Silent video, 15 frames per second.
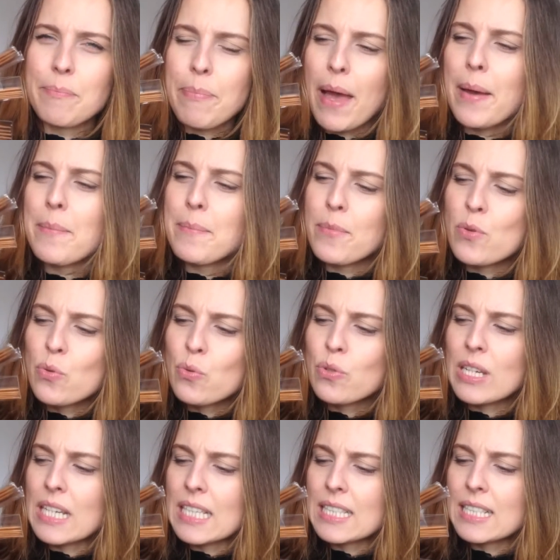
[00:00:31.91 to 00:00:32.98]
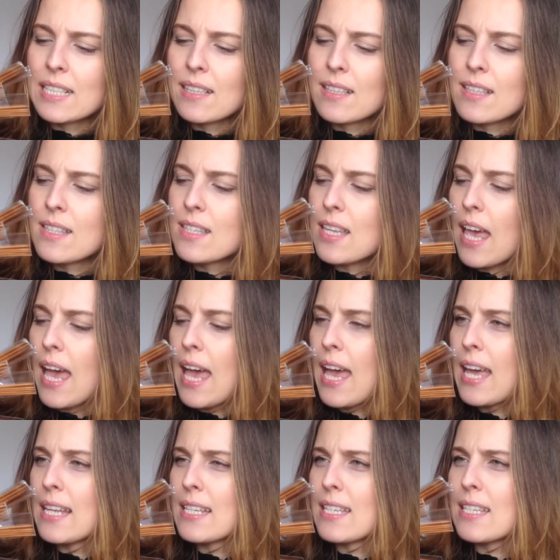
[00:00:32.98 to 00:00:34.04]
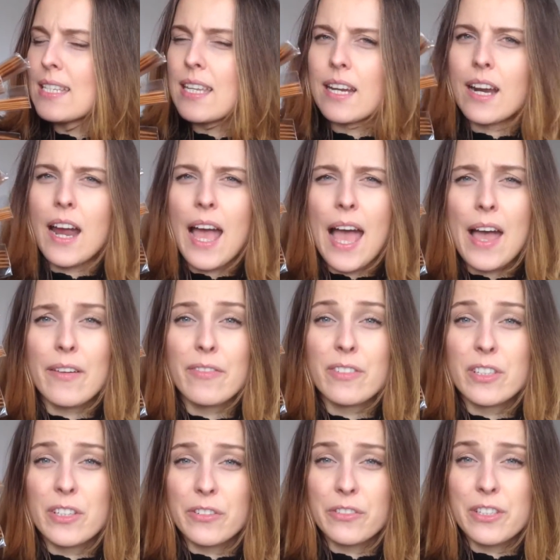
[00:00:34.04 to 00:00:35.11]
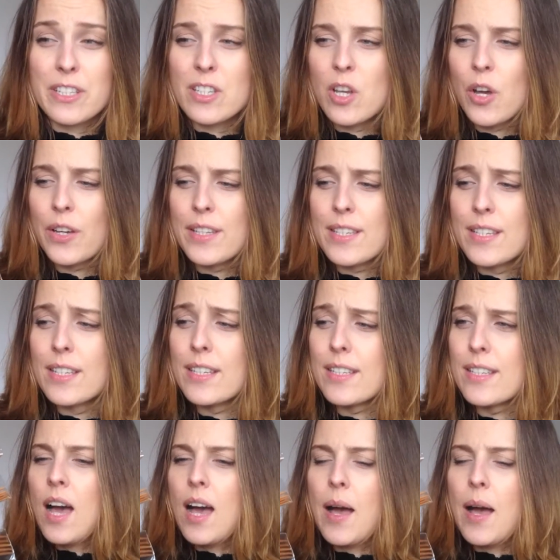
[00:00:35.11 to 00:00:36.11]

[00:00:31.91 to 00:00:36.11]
bamboo needles and they have different sizes.